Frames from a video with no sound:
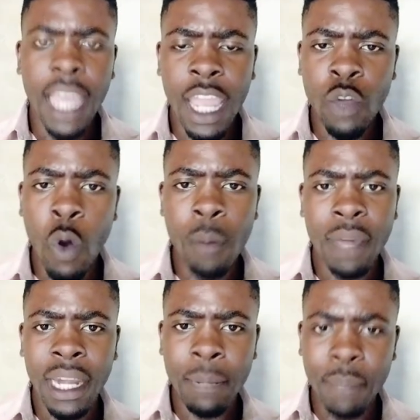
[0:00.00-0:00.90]

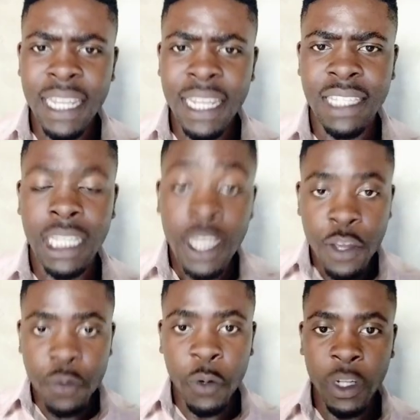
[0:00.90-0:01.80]
Comparability.
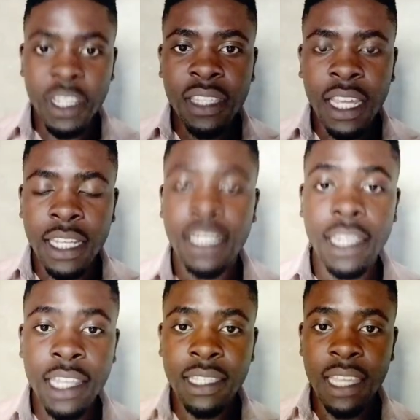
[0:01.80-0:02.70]
For instance,
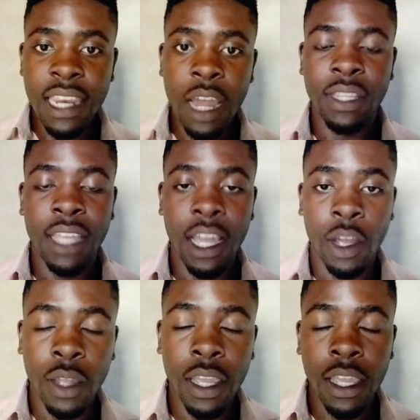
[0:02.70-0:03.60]
let's say now they
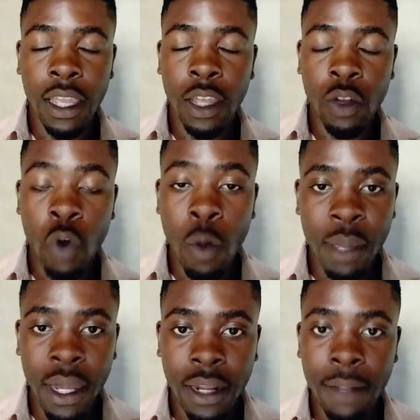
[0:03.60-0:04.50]
are
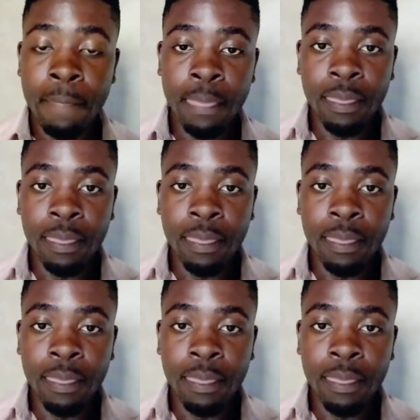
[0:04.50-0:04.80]
comparing.